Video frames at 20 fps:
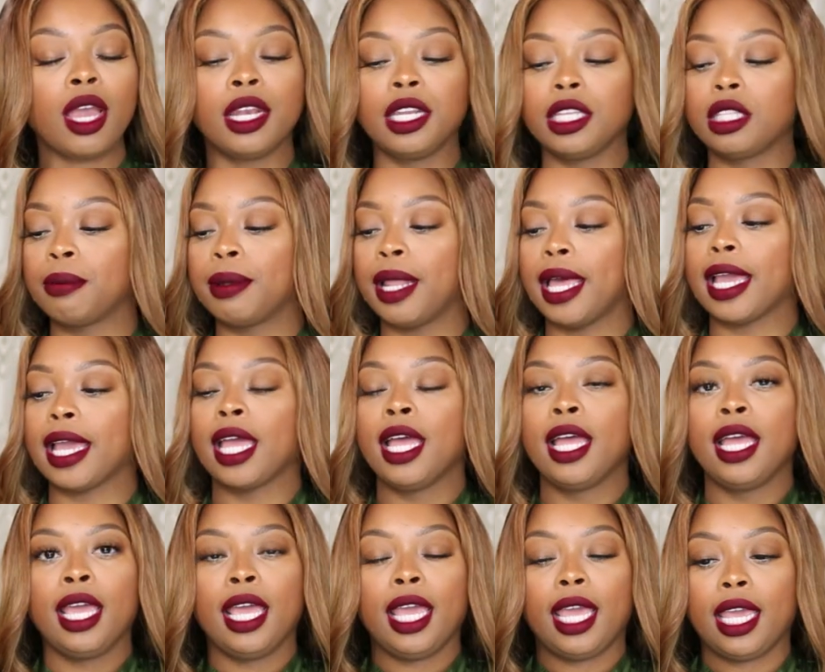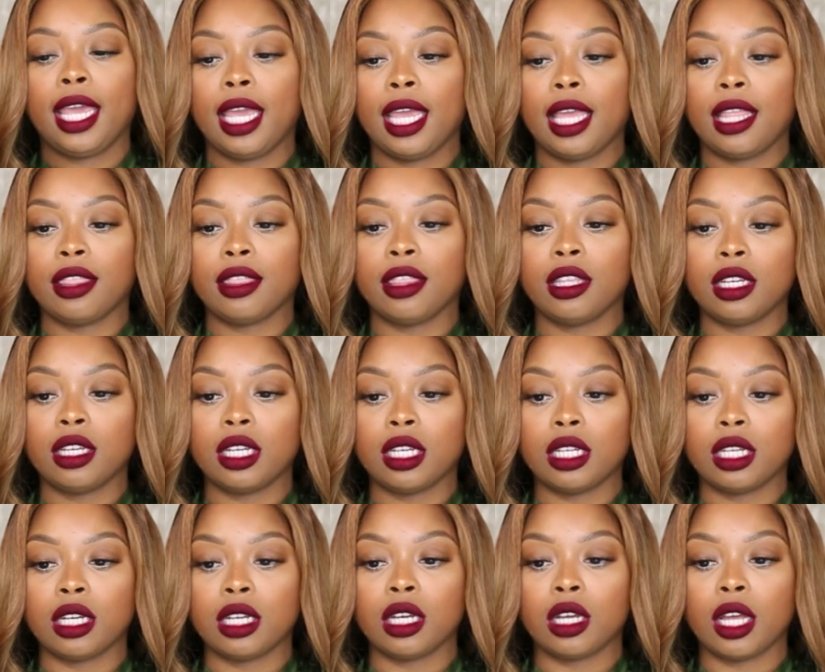I need the black. And
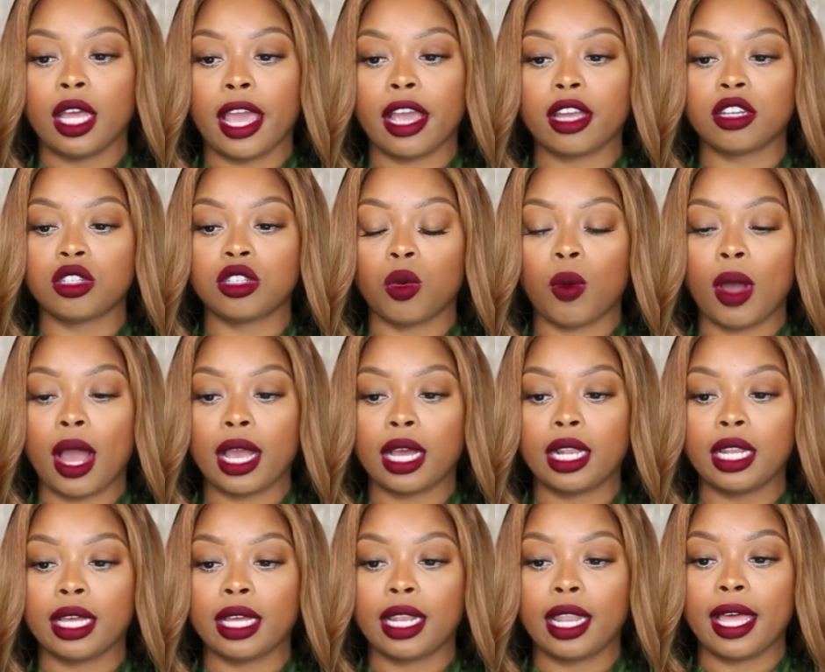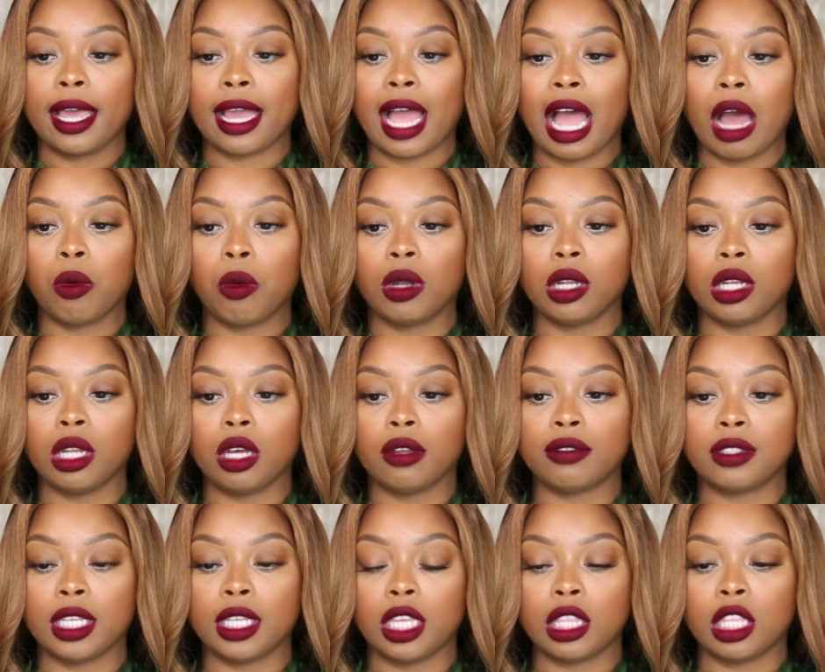the extra wide click clack, I would
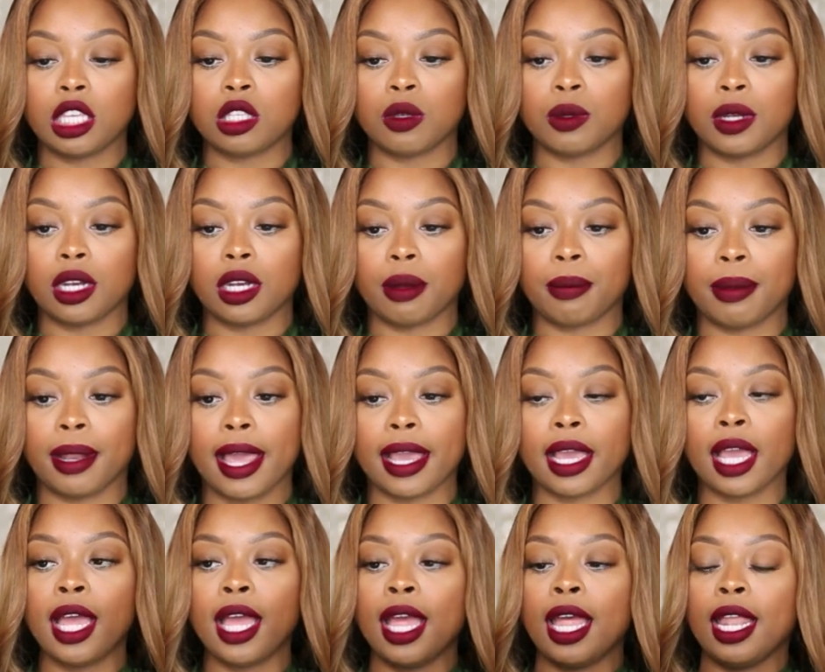love to get this one in the black.